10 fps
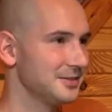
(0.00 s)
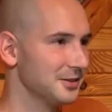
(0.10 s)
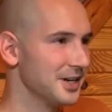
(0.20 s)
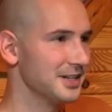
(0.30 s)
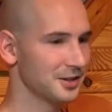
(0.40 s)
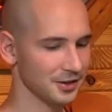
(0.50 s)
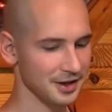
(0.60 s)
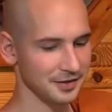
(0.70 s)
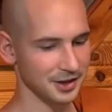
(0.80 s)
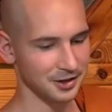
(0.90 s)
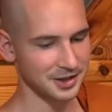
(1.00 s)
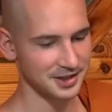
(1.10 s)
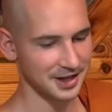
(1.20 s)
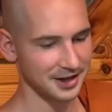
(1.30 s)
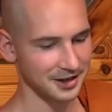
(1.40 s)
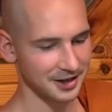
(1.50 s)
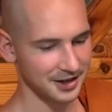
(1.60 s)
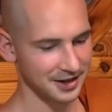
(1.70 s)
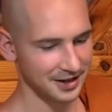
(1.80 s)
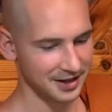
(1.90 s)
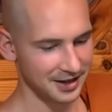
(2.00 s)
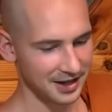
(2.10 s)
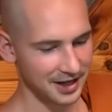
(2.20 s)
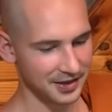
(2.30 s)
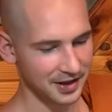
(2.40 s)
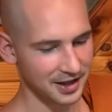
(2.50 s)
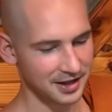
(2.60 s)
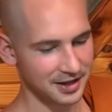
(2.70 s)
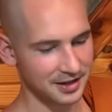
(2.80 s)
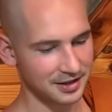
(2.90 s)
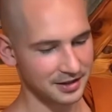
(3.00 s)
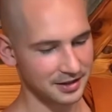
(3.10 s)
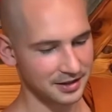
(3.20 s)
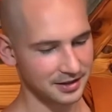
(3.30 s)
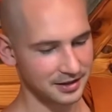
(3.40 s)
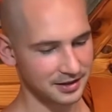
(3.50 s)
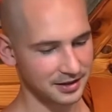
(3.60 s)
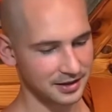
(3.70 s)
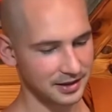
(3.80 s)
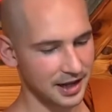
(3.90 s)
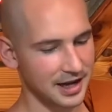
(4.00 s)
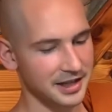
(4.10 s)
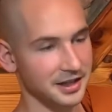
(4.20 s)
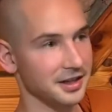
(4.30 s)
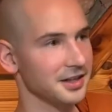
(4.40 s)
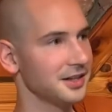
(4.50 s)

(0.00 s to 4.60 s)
Right, craving or desire. And then lying.